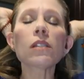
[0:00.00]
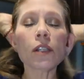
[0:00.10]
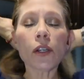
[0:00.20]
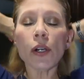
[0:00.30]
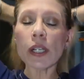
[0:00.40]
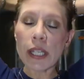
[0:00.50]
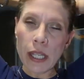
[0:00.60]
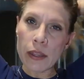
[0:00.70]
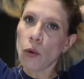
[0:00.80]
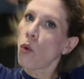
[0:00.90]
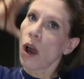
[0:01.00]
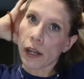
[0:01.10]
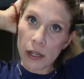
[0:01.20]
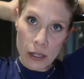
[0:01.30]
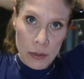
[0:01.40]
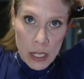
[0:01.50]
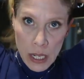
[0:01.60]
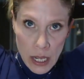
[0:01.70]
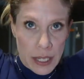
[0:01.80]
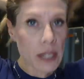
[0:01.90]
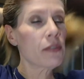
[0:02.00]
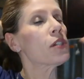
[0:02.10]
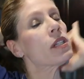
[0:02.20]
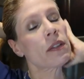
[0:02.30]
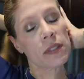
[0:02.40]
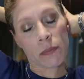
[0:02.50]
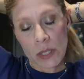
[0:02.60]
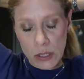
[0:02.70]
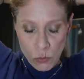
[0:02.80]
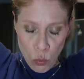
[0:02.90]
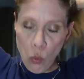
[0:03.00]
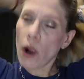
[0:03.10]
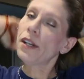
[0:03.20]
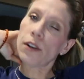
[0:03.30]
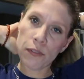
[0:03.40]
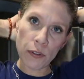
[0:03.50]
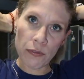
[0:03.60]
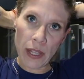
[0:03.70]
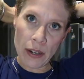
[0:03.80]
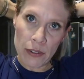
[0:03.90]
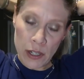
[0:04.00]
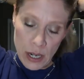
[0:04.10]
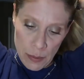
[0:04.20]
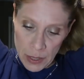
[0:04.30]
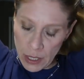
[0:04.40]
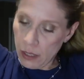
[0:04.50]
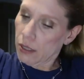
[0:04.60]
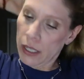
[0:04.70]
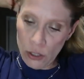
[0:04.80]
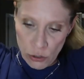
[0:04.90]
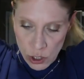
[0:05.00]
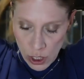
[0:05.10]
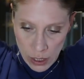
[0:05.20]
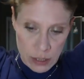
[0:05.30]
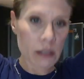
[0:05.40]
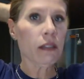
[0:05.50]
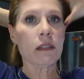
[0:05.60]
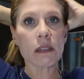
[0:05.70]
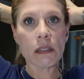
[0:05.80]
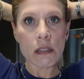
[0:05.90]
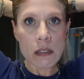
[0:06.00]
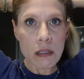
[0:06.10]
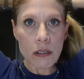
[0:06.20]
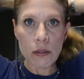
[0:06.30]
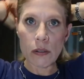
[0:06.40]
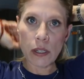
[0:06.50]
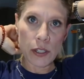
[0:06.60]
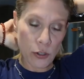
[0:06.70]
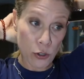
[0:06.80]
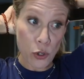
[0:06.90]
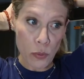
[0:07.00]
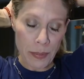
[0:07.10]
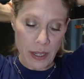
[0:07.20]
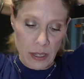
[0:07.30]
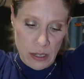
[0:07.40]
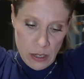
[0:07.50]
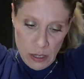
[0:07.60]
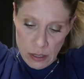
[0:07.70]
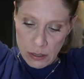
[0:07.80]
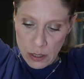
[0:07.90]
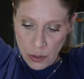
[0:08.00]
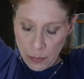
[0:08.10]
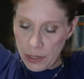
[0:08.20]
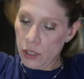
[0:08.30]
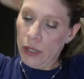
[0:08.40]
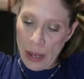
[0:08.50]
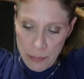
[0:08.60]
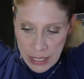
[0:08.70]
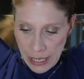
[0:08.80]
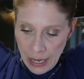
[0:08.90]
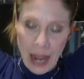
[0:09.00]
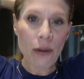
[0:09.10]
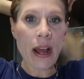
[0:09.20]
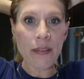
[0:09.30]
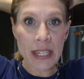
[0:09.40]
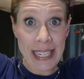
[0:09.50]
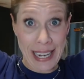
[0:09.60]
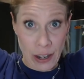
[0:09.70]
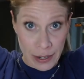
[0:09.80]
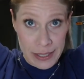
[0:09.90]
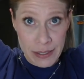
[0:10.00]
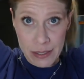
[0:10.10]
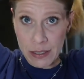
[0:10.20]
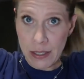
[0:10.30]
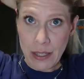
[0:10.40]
to cook in the water. Give yourself some wonderful flavor. I'm gonna, in your chicken, in your soup. So I'm gonna do that. But again, I don't have any carrots,